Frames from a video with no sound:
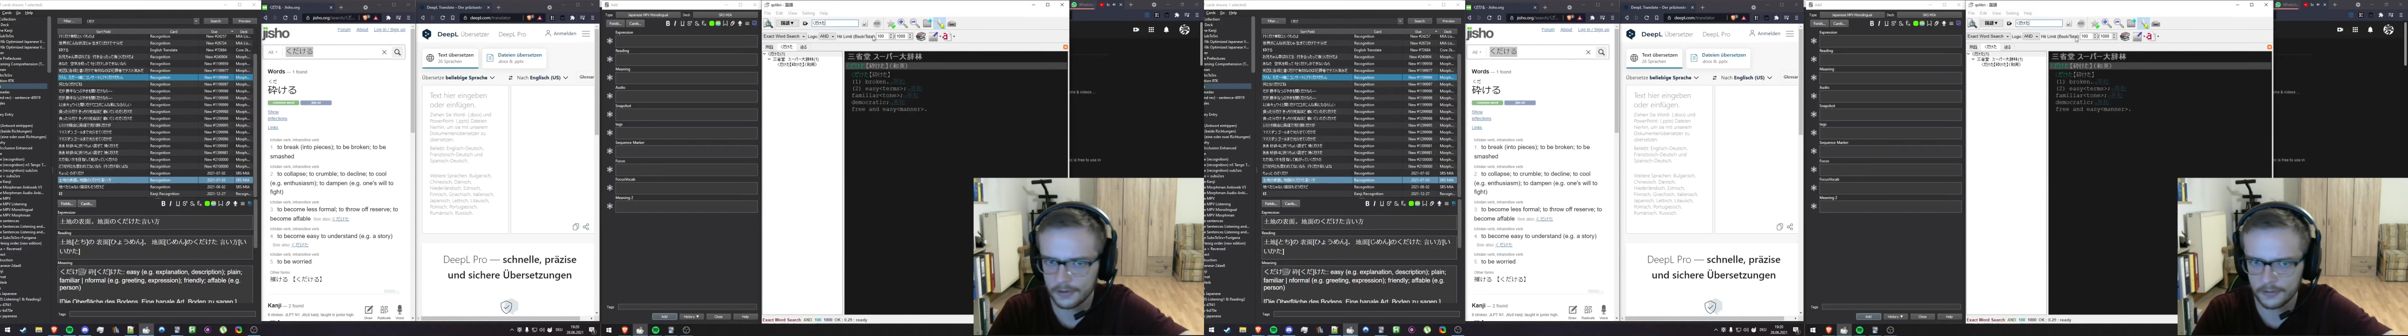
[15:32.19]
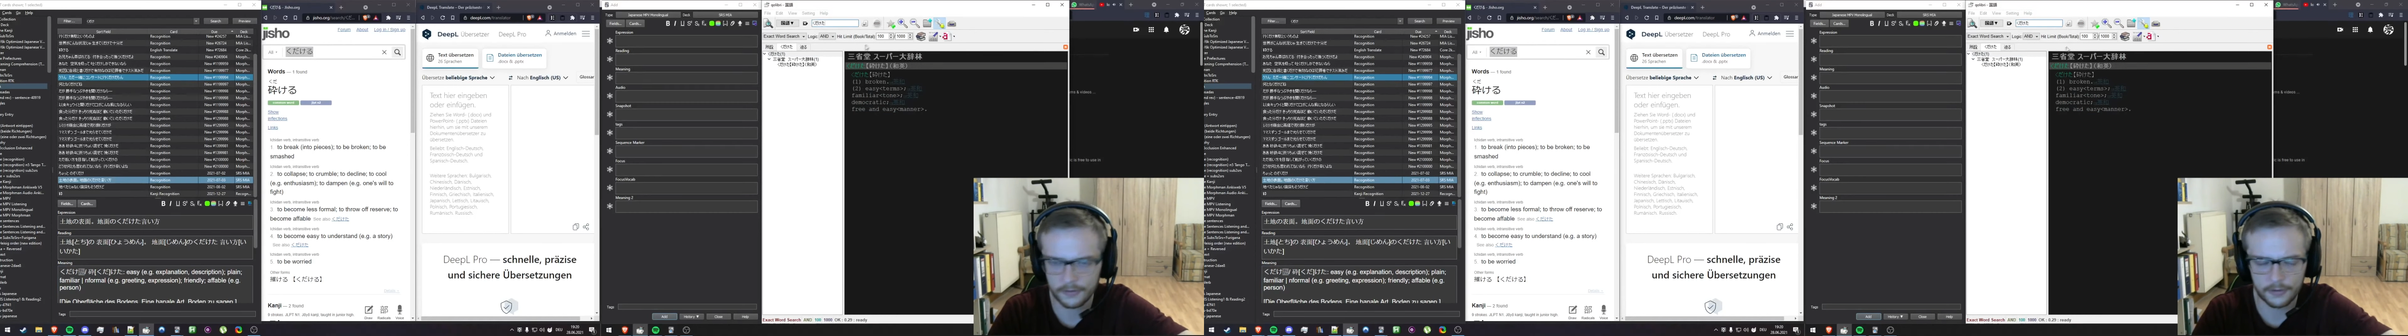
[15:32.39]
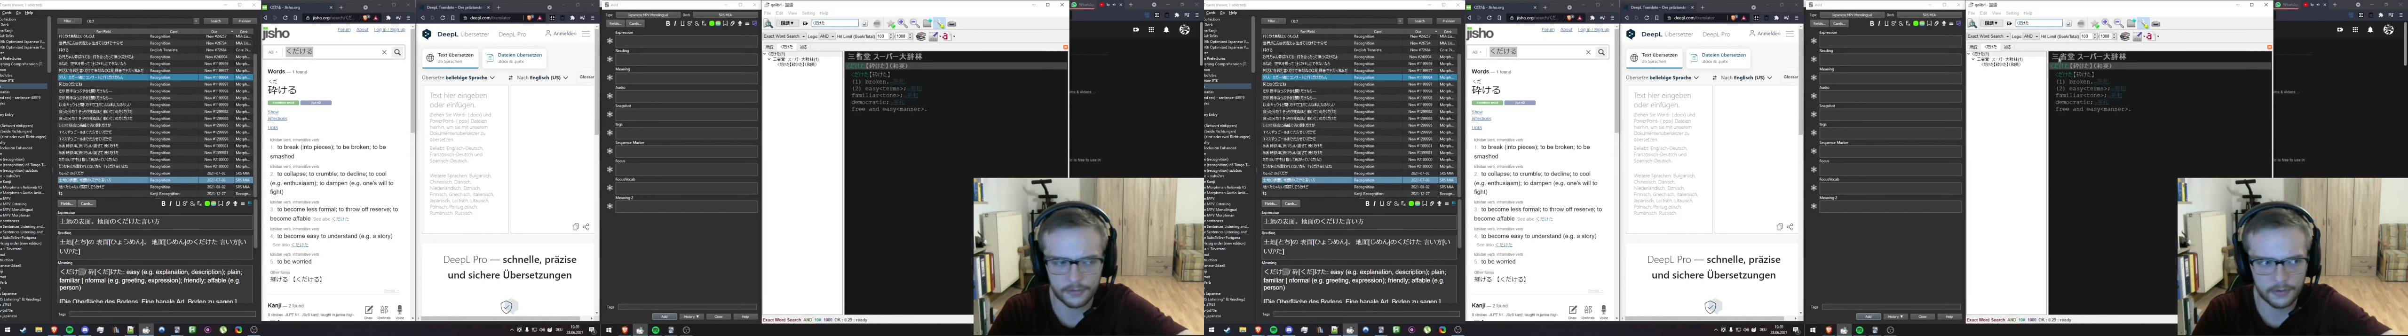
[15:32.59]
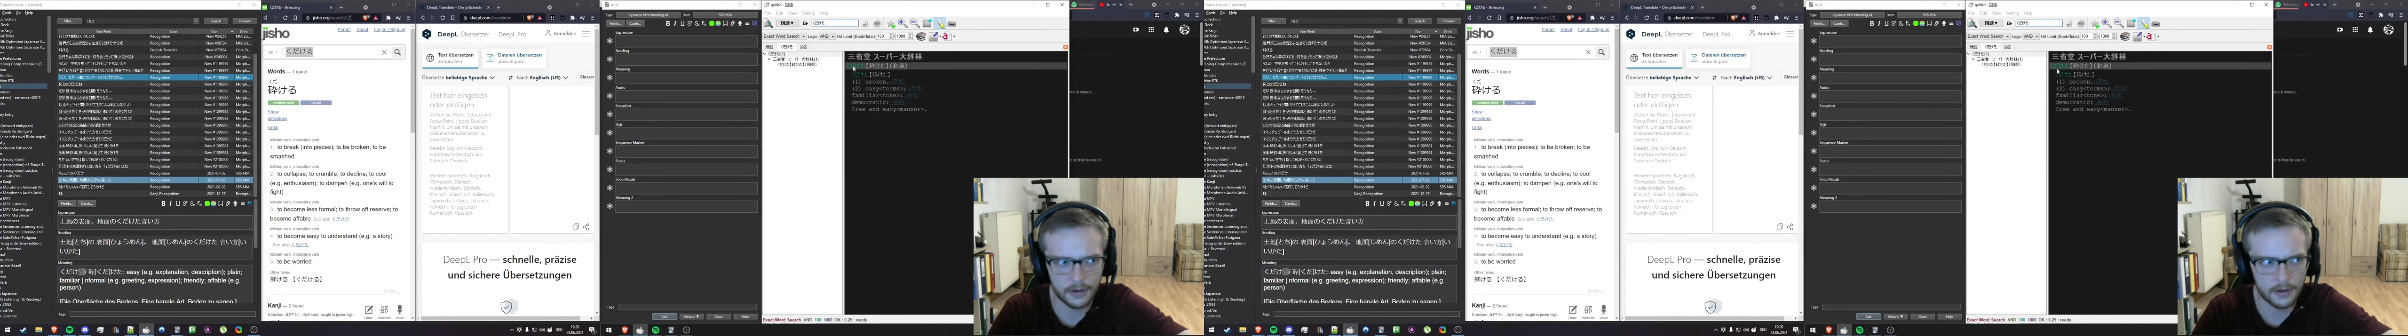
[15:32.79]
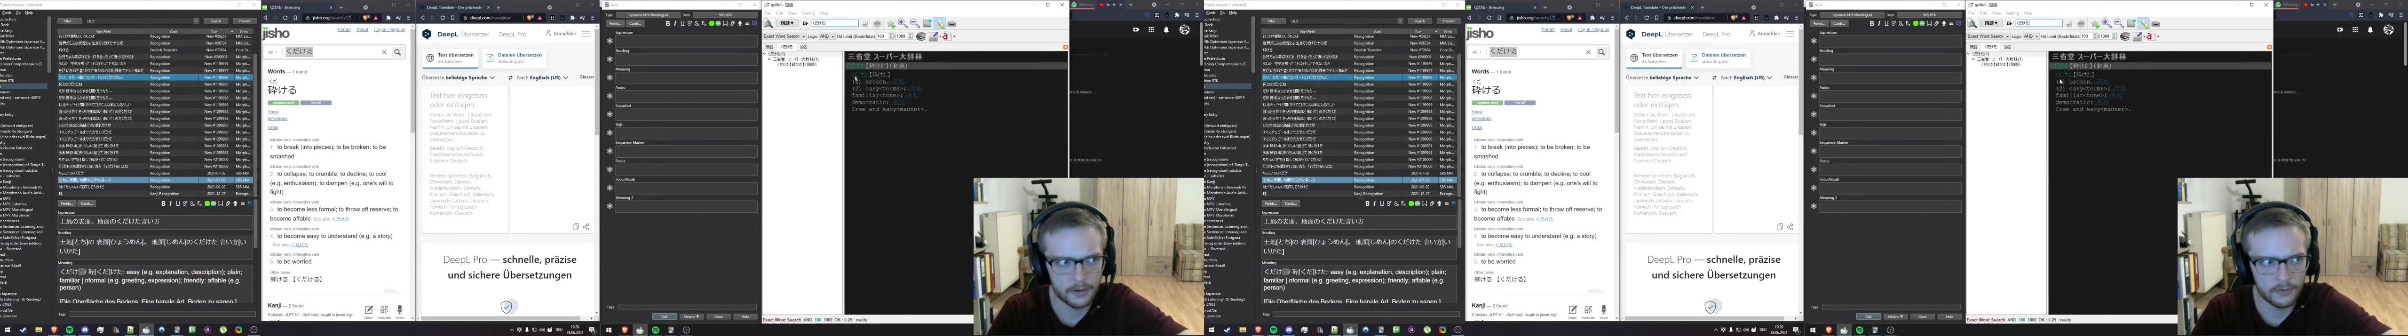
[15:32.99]
So
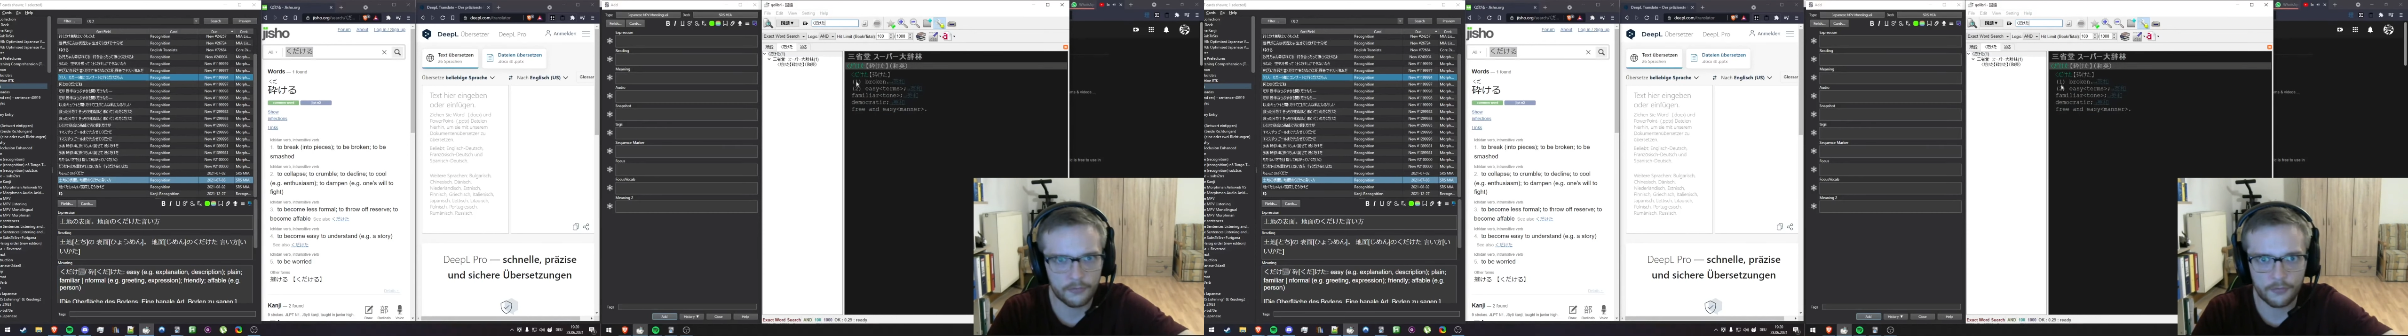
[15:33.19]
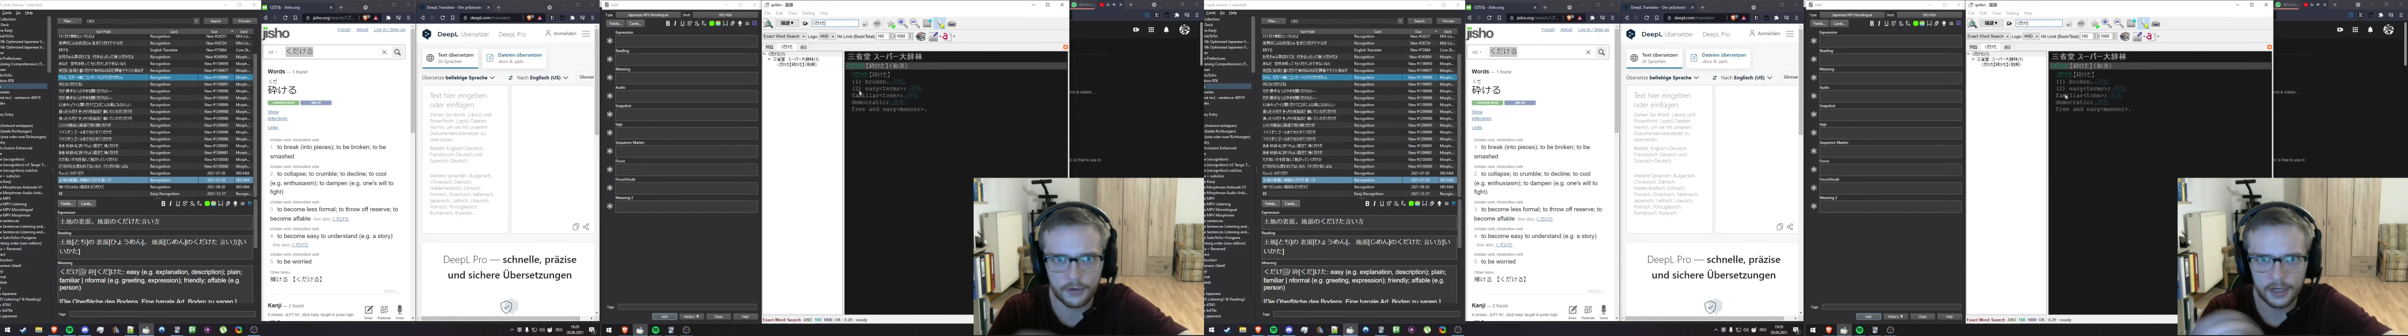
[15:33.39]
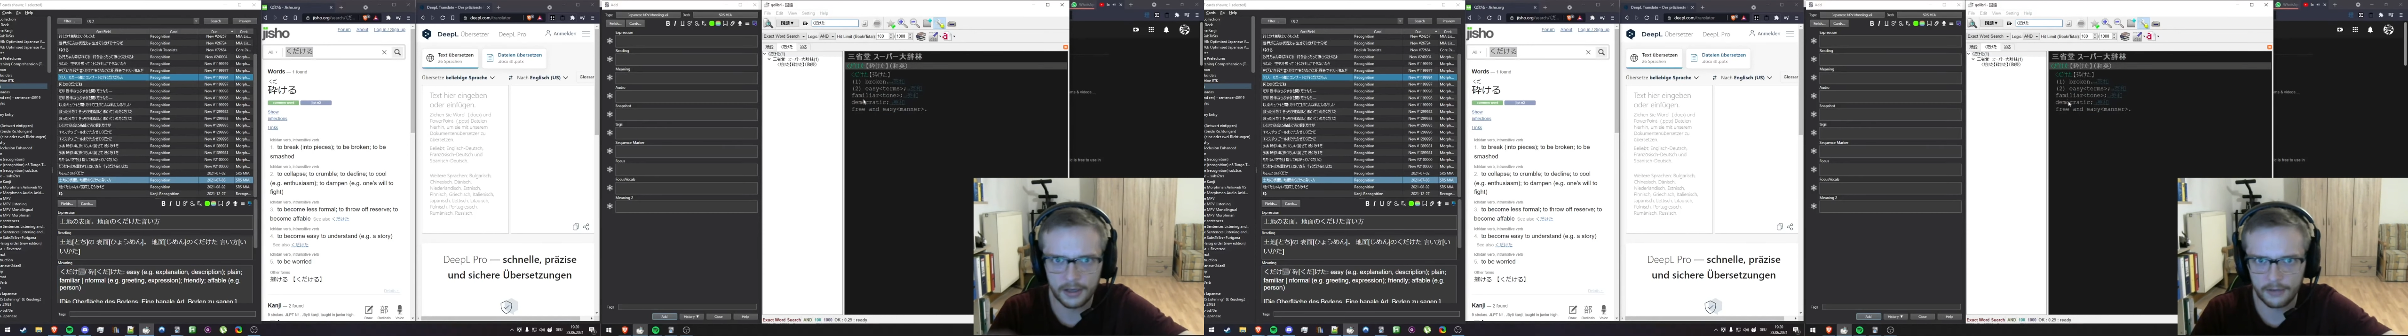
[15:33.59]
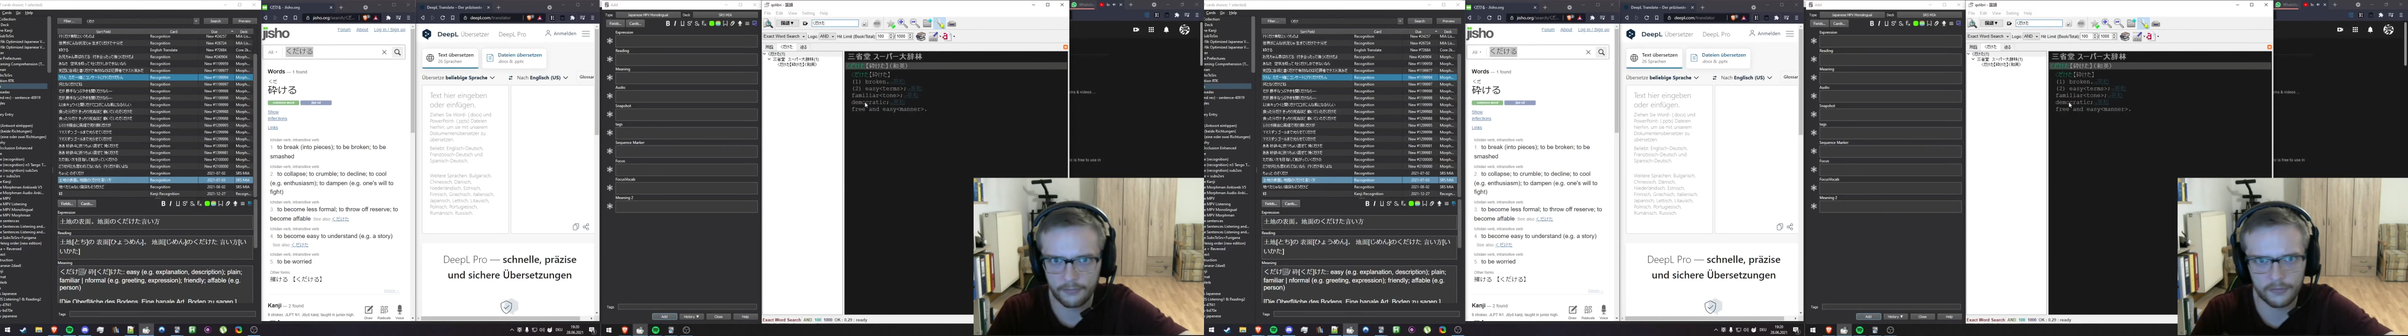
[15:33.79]
flee,